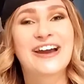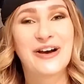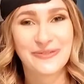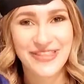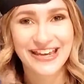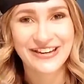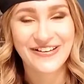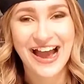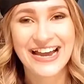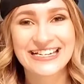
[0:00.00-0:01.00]
I hope that you
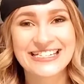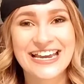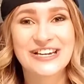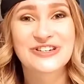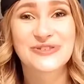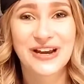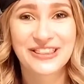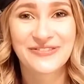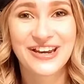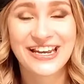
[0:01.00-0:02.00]
guys
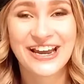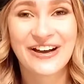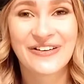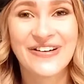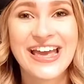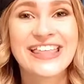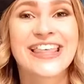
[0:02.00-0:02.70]
enjoyed the video,